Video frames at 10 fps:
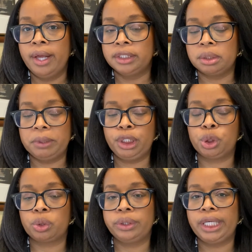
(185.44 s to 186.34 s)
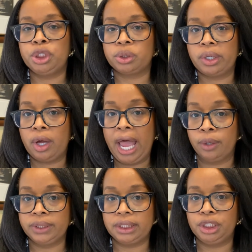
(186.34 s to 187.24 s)
to make sure that your
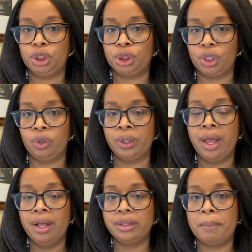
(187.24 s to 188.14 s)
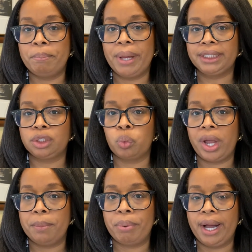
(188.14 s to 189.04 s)
house is shown the best
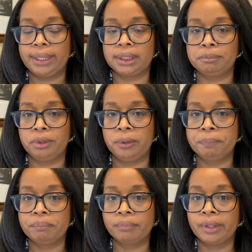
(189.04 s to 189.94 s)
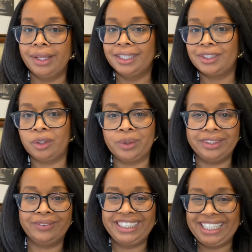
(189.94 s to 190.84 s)
way possible? So
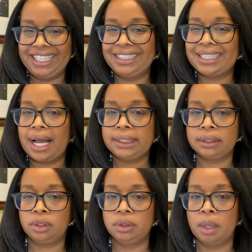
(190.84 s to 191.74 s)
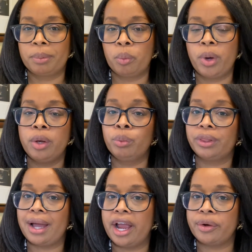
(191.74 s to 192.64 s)
once again, it ties into number one
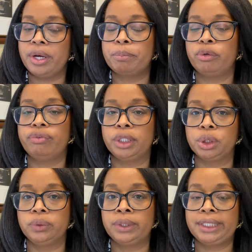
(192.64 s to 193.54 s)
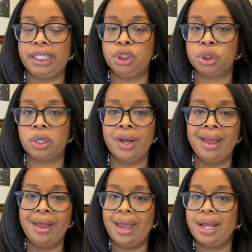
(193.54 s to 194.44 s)
with hiring a professional stager
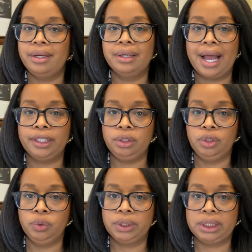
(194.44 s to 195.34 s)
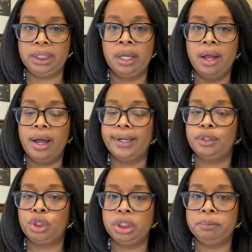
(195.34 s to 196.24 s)
and not using a
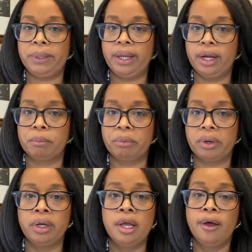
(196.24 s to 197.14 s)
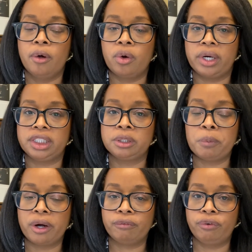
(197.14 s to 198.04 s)
cheap camera or a
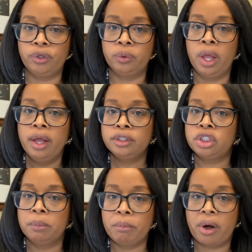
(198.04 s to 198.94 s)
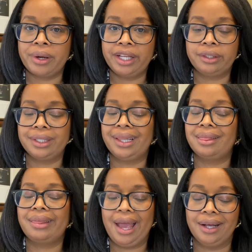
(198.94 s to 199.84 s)
smartphone to market to
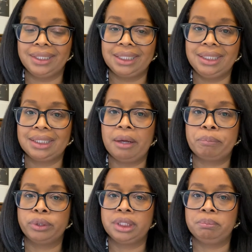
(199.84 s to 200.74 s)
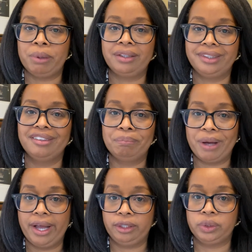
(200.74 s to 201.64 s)
thousands of prospective
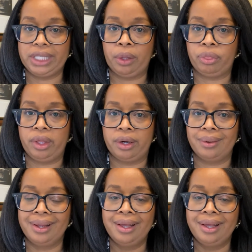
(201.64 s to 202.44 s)
buyers out there.